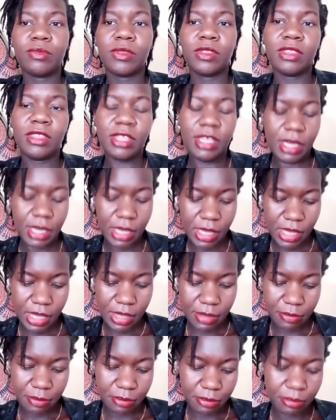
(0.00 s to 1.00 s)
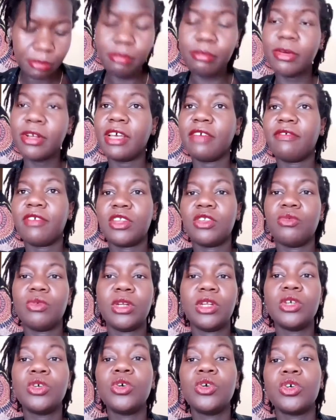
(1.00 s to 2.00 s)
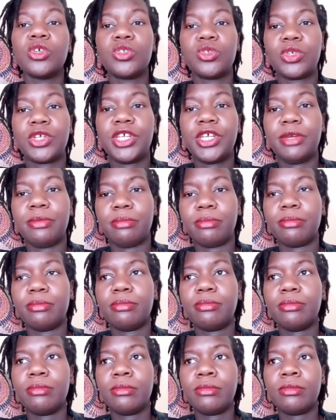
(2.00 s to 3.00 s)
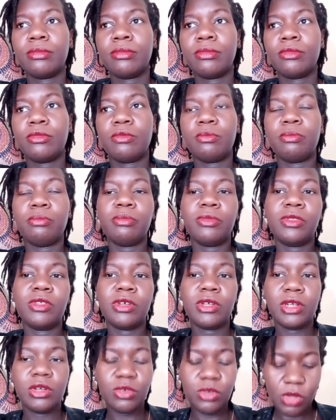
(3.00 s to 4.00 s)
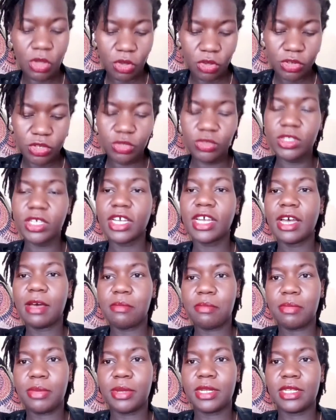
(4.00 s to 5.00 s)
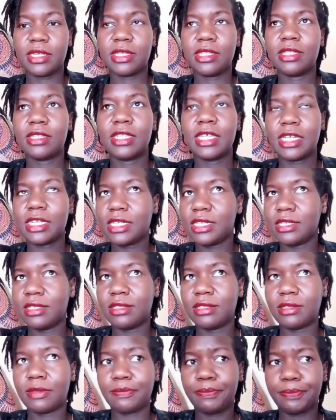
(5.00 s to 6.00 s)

the revenue will go to him, they will go to the company that is